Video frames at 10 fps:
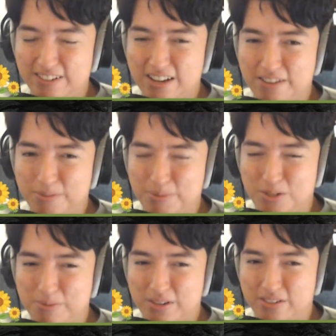a much
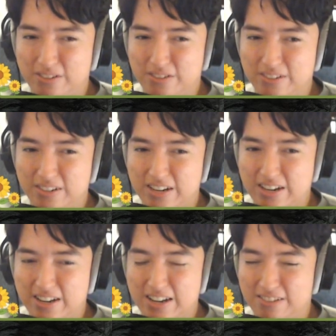better
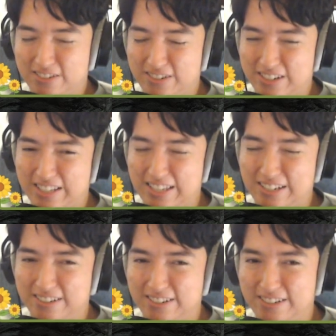outlook on
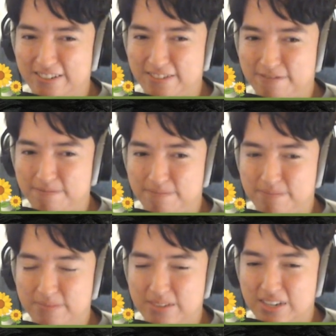things.
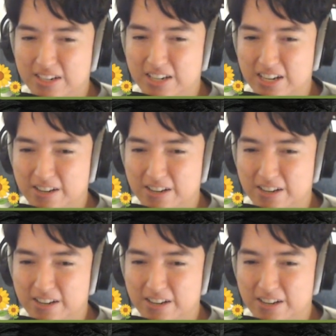And yeah,